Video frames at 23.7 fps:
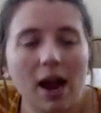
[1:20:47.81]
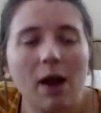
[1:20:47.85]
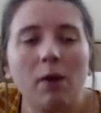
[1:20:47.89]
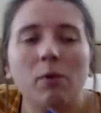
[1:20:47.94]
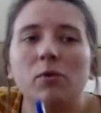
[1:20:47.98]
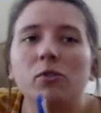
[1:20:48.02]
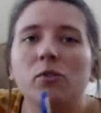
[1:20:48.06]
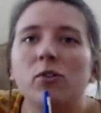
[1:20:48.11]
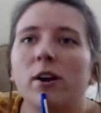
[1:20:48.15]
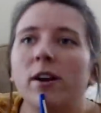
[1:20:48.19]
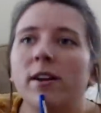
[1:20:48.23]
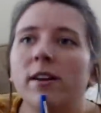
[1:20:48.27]
I
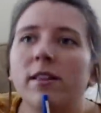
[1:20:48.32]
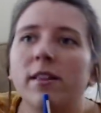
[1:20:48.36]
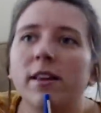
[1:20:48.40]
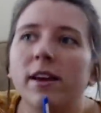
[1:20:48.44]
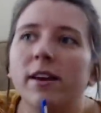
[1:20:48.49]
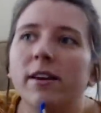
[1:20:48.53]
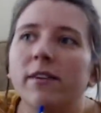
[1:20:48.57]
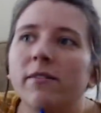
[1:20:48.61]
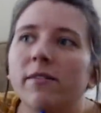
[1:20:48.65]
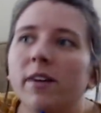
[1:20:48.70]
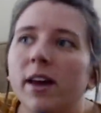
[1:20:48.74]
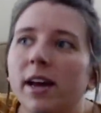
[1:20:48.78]
was trying to
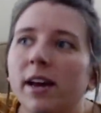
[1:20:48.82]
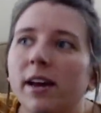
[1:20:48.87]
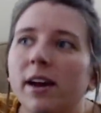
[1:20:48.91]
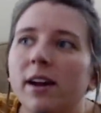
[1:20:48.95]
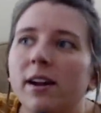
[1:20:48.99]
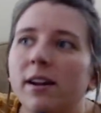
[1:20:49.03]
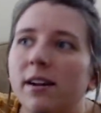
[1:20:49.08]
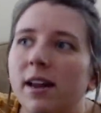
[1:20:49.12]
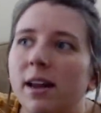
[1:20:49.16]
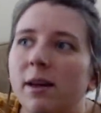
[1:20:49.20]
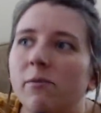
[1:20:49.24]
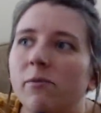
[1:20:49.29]
think of like a
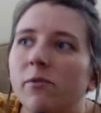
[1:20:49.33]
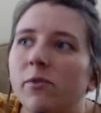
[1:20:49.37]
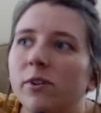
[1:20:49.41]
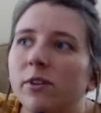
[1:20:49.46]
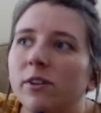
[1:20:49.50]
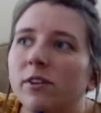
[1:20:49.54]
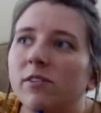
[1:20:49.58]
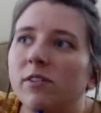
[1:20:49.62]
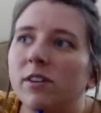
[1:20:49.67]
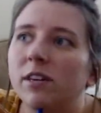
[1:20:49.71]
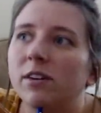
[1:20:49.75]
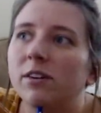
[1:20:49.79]
name for
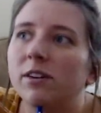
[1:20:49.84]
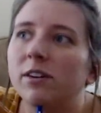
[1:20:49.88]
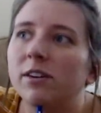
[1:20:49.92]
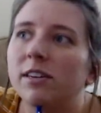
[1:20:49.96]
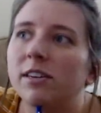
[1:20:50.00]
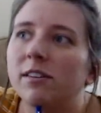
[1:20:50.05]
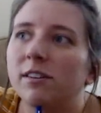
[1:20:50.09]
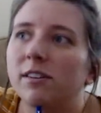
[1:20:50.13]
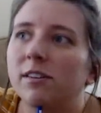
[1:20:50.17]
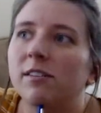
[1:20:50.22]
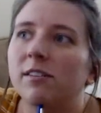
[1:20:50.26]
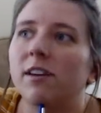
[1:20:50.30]
the
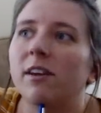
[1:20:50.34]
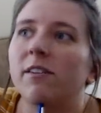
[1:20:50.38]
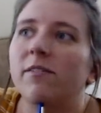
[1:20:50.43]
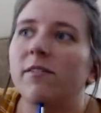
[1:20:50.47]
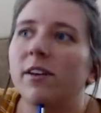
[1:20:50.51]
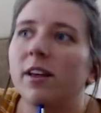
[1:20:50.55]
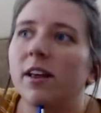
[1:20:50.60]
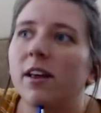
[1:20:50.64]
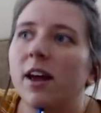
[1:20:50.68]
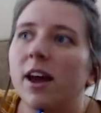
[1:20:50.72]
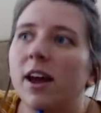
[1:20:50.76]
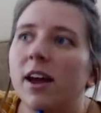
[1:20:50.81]
series, because I
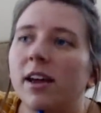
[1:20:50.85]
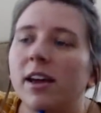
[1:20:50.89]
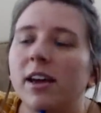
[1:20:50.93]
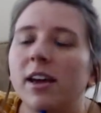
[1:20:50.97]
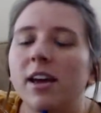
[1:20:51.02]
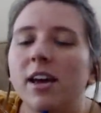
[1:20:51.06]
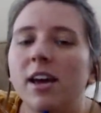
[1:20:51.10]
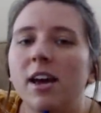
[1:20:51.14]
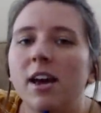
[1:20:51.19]
feel like